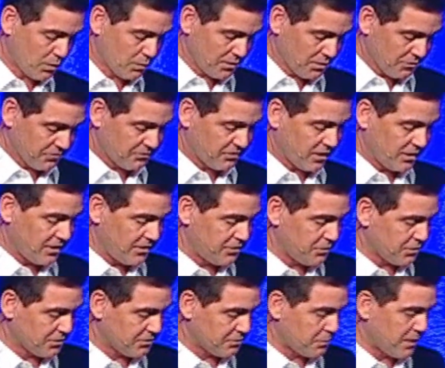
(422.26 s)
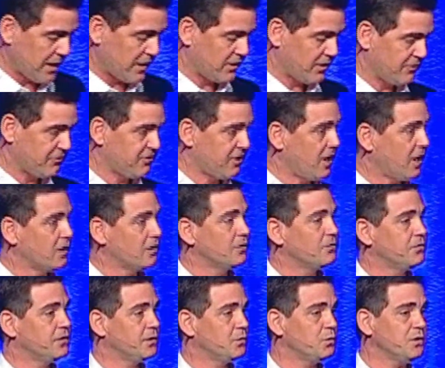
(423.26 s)
we were starting to expand our
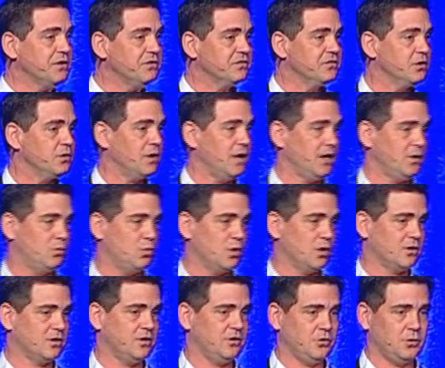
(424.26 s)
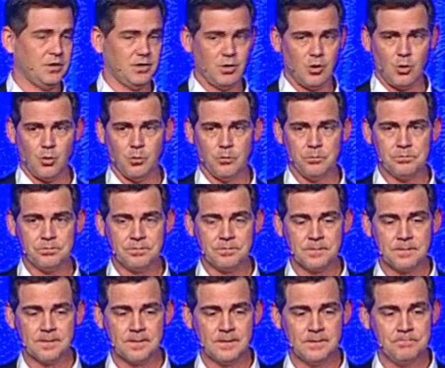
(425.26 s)
geography, we still had work to do at home.
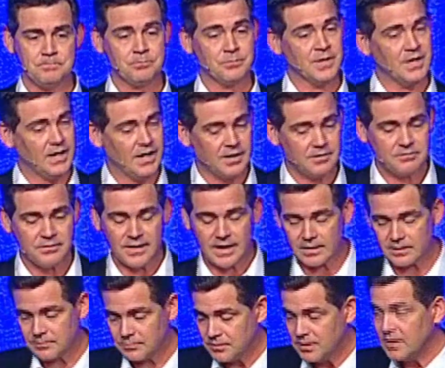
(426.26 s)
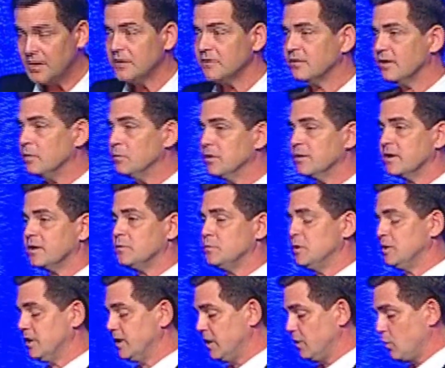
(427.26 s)
In fact, some in the
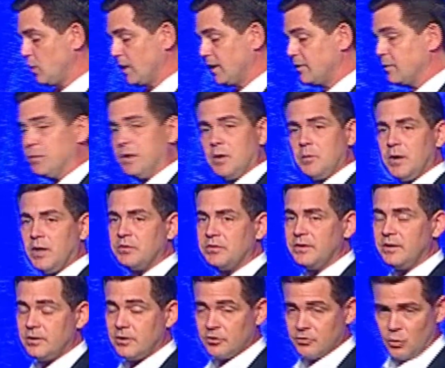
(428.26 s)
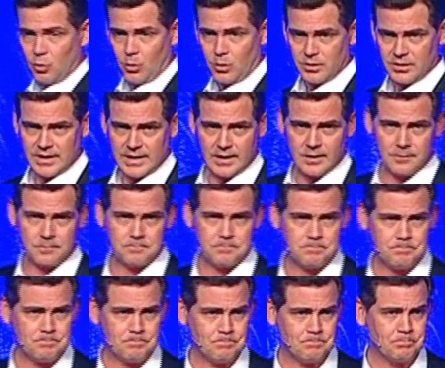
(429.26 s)
community wanted the Paramount Theater torn down
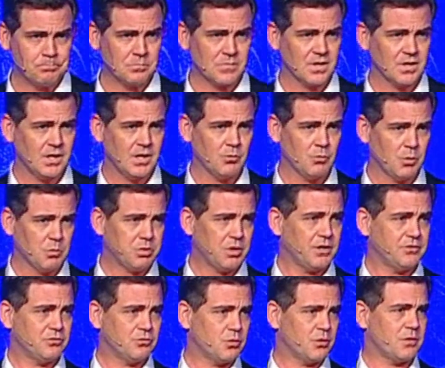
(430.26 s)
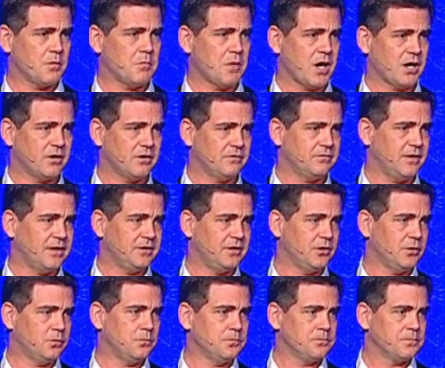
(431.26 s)
and replaced with a modern
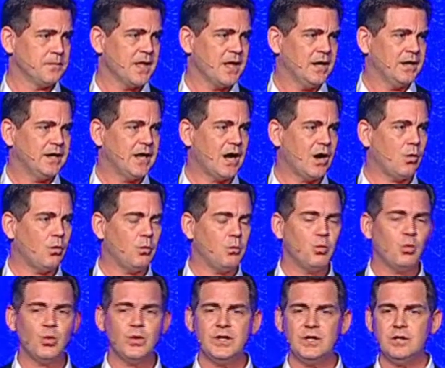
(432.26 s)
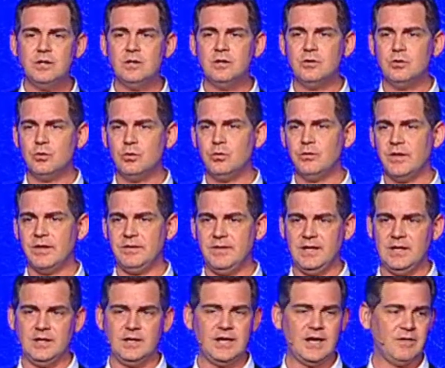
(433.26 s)
venue. Now, we knew that they
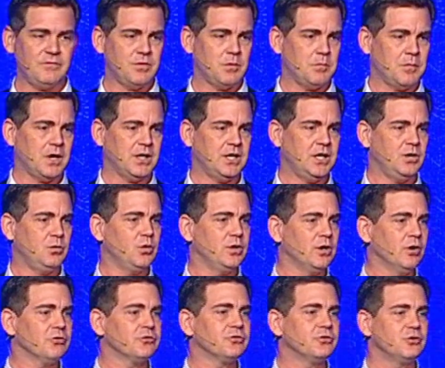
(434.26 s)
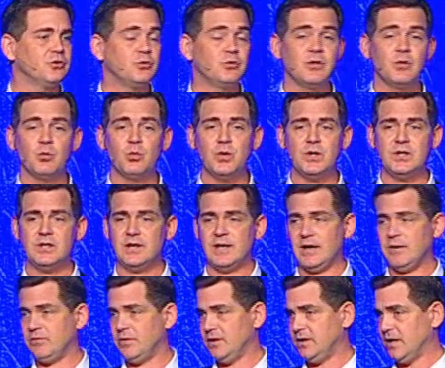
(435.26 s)
didn't have the money. We also knew that we didn't
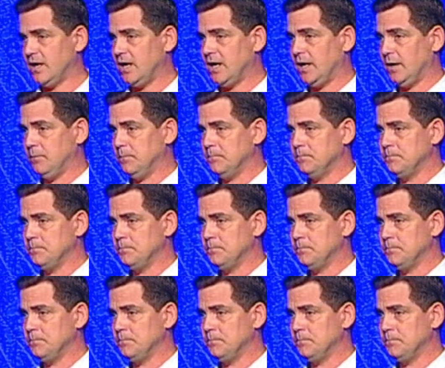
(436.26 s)
have the time.